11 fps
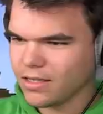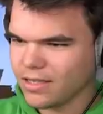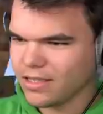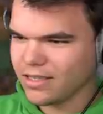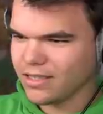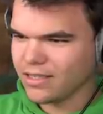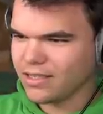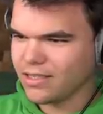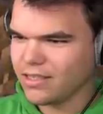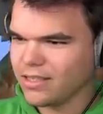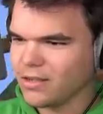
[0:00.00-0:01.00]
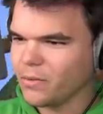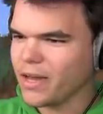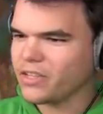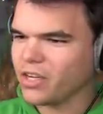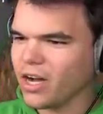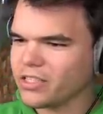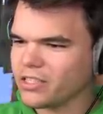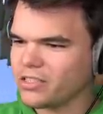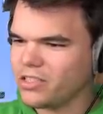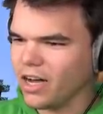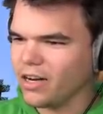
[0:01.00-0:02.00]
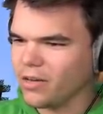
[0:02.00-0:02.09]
I'm from done. my own? Wait, Josh is done